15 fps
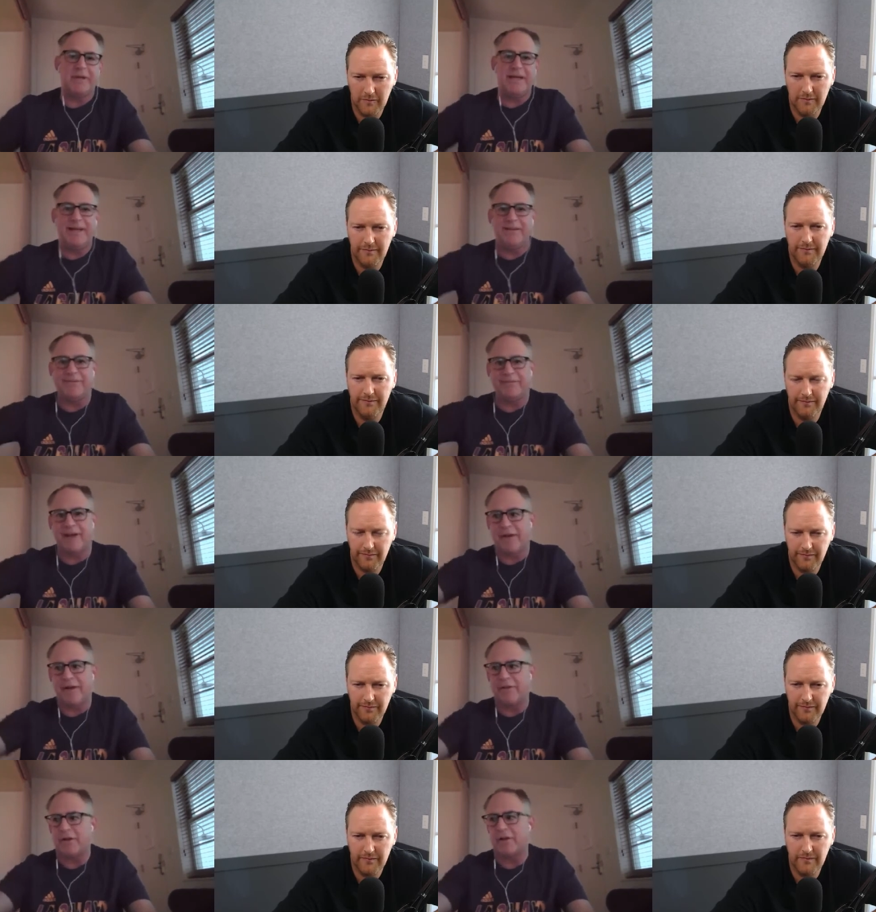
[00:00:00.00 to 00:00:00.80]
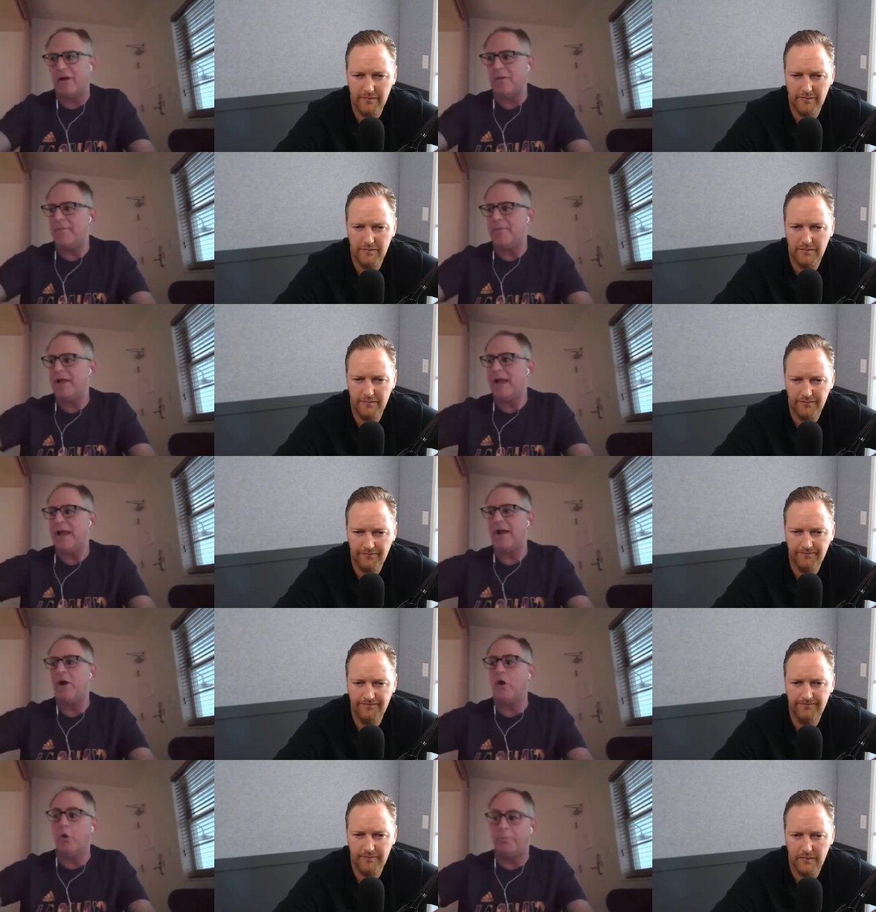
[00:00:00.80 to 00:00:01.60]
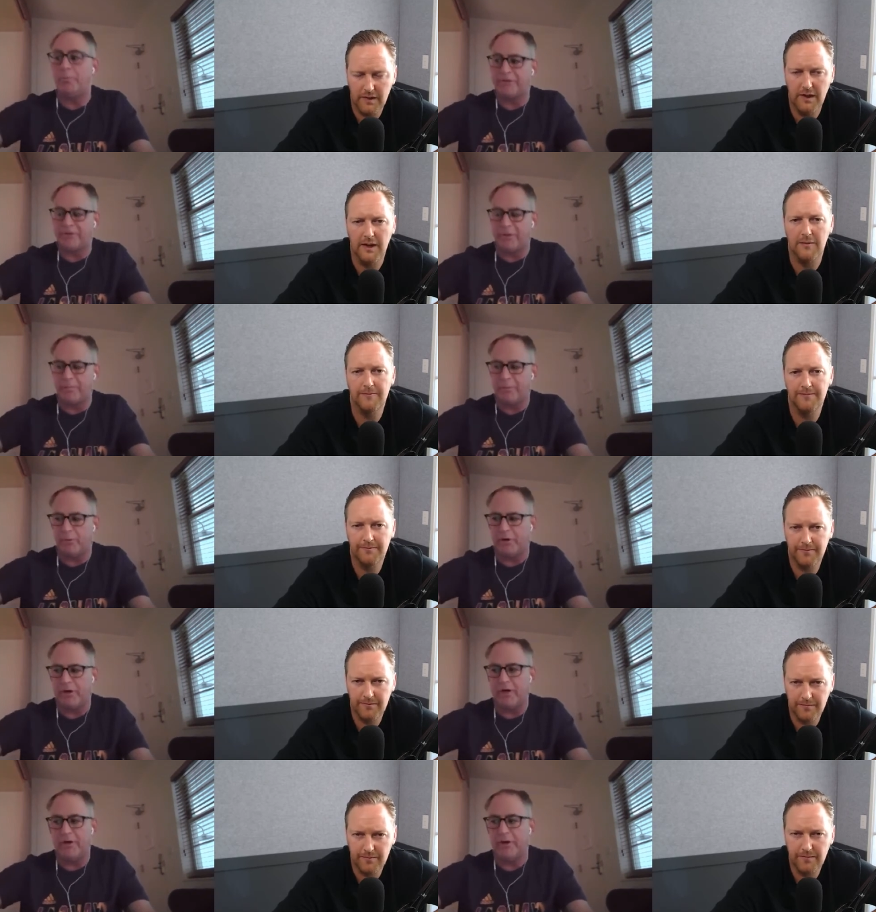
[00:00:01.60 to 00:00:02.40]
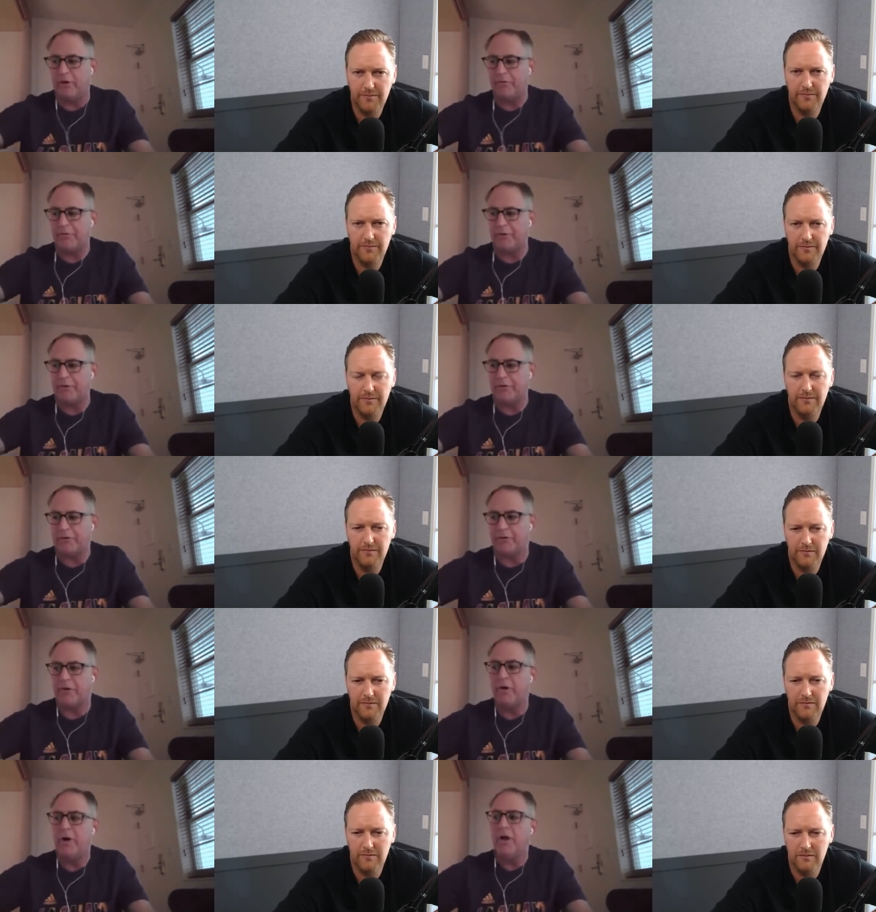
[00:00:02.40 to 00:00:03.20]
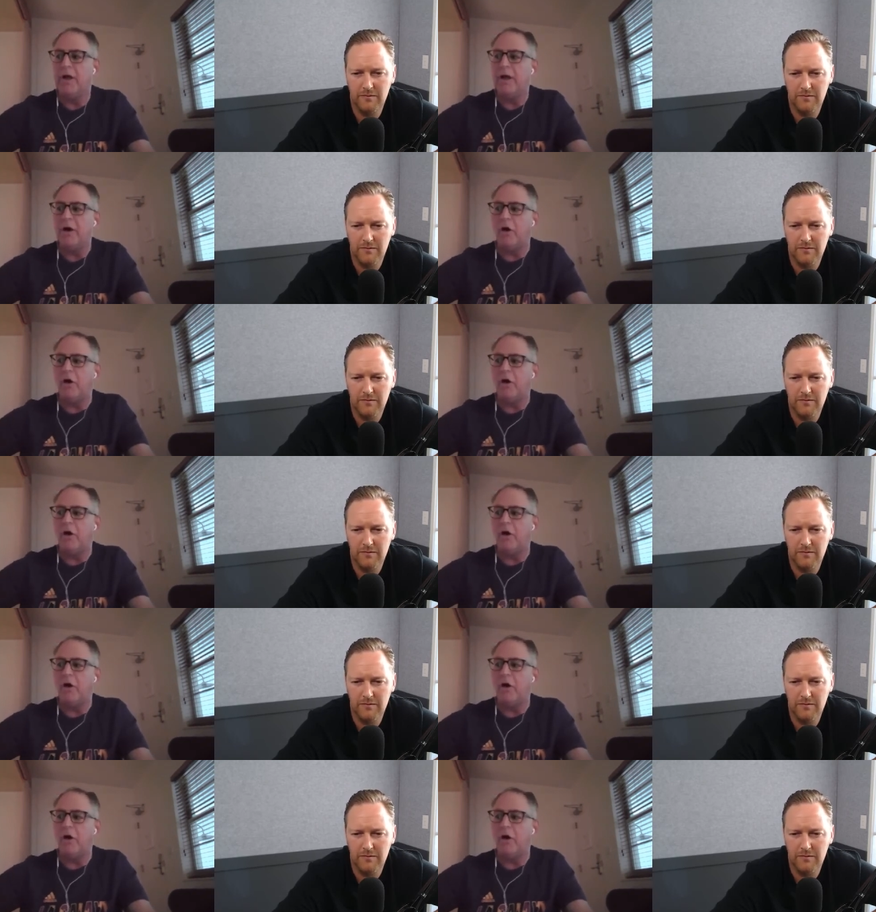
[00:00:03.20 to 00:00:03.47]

Speaker 1: to be inside of the club, and I hope at some point in the near future,